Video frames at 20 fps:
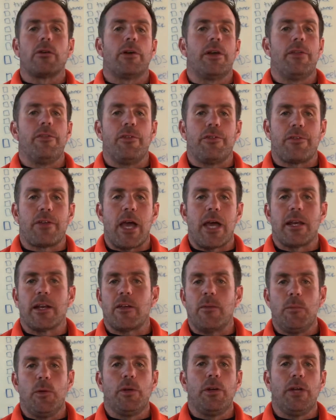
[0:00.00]
are in this kind of
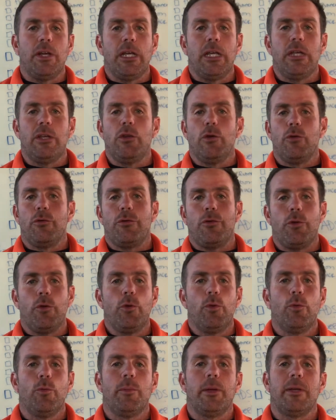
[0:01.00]
community,
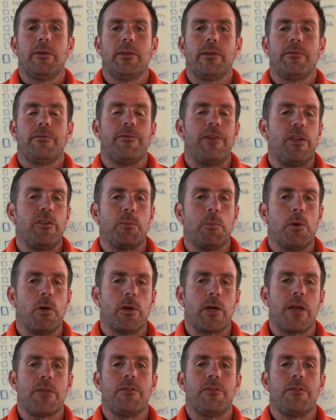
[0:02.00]
YouTube and Facebook.